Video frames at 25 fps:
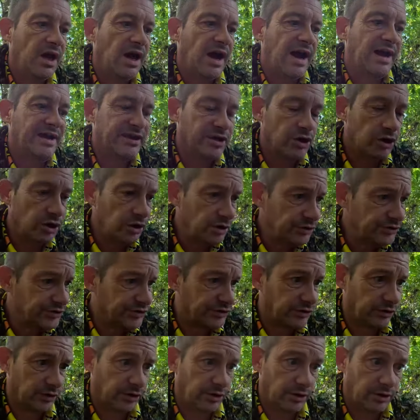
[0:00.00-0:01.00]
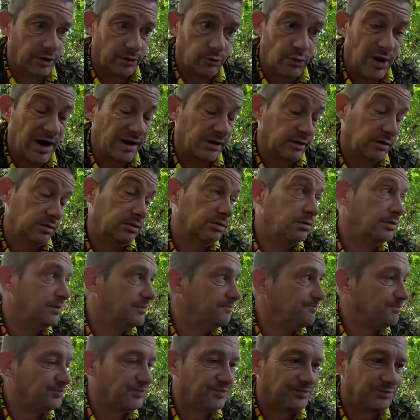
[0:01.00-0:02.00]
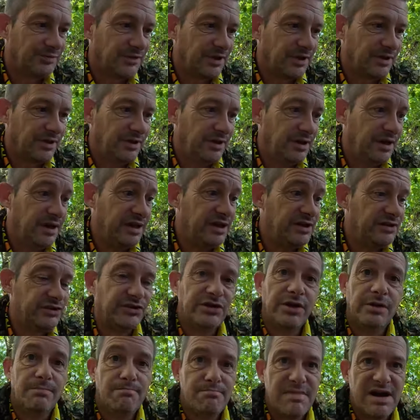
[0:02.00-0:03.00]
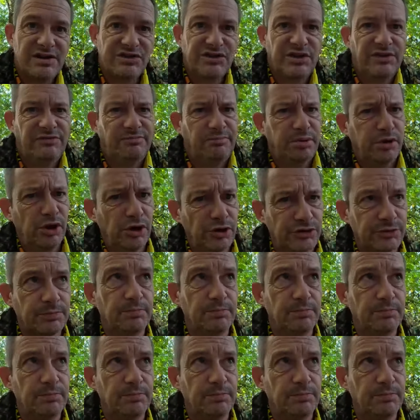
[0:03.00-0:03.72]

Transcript: I also well it's a massive plus